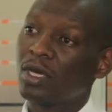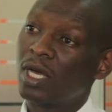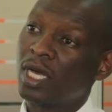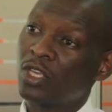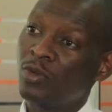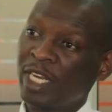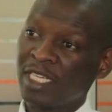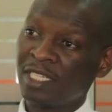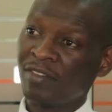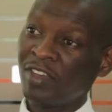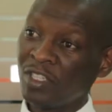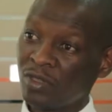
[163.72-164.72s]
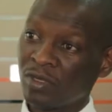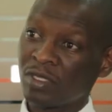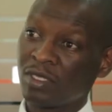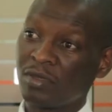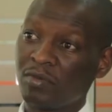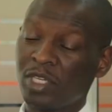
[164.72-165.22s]
human
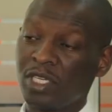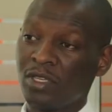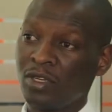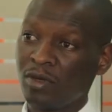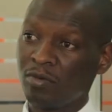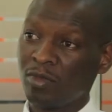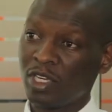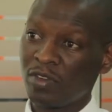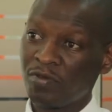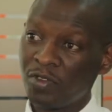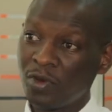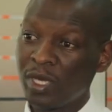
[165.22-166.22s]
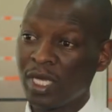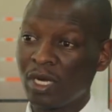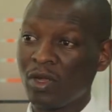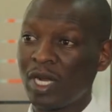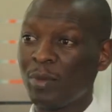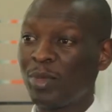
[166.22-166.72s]
interventions, reviewing
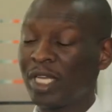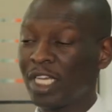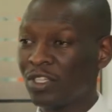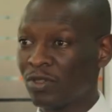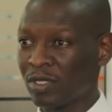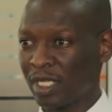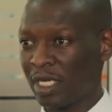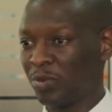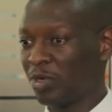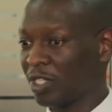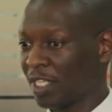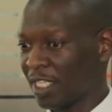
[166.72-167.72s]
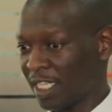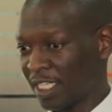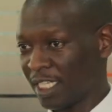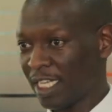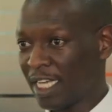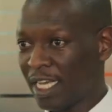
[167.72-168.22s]
loan applications and processes.
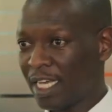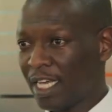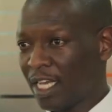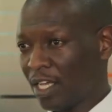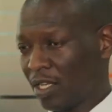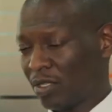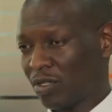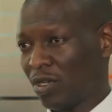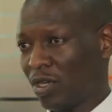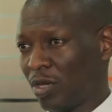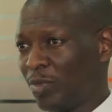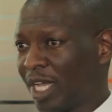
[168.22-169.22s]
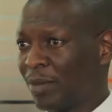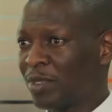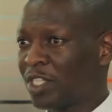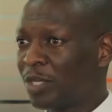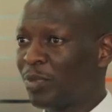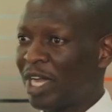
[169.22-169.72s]
So it becomes
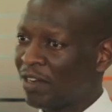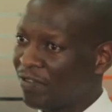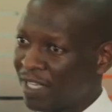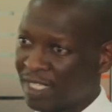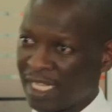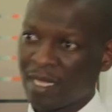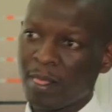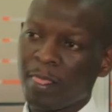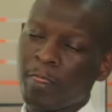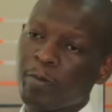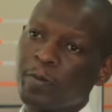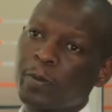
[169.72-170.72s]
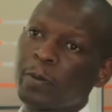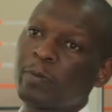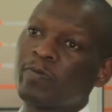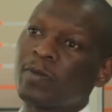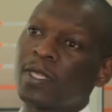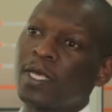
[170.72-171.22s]
cheaper and faster.
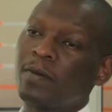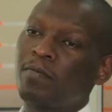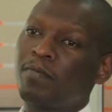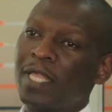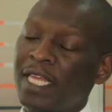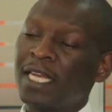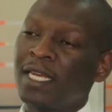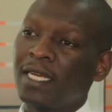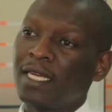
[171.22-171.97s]
But then